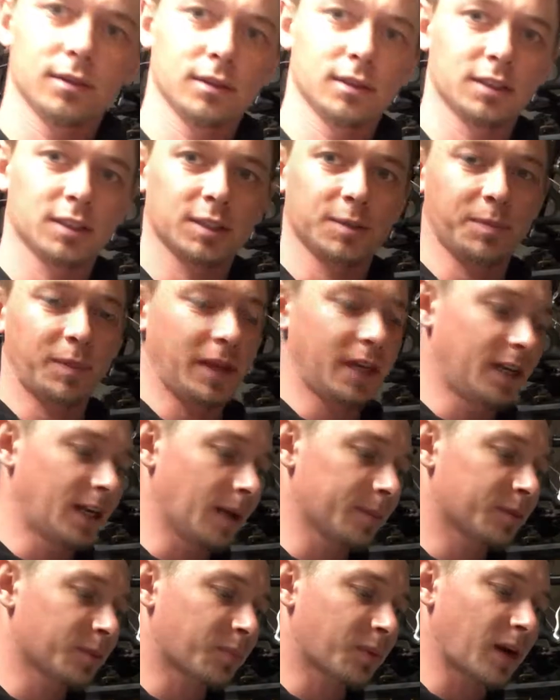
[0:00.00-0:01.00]
Speeding
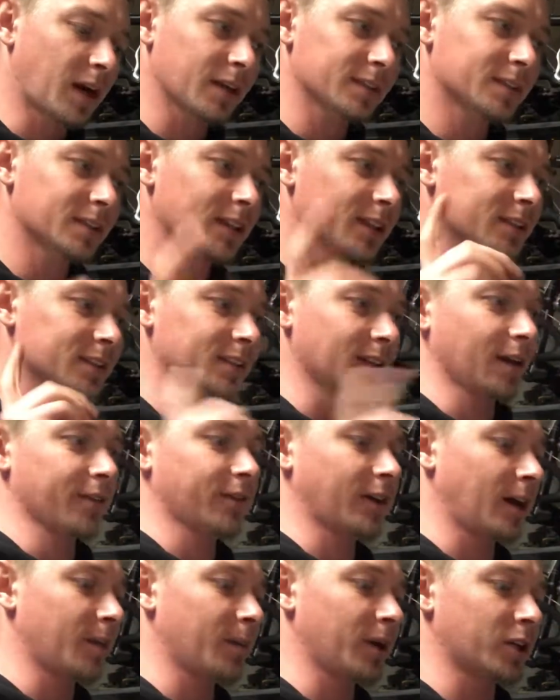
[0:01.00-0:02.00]
up the process, I've
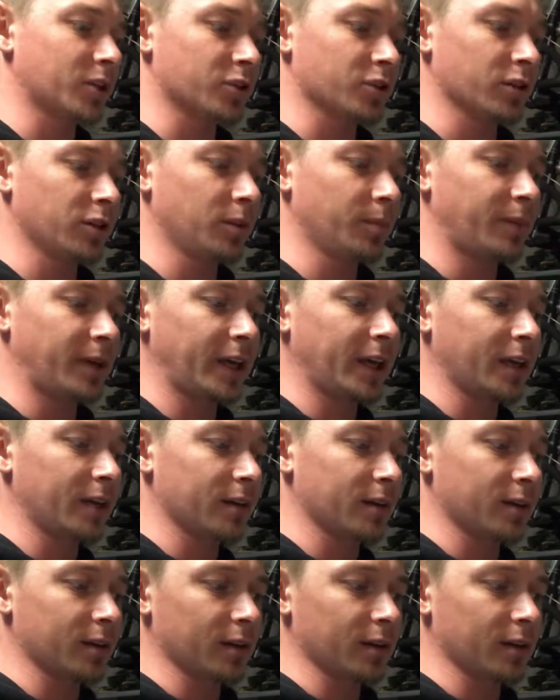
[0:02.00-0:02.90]
got my drill bit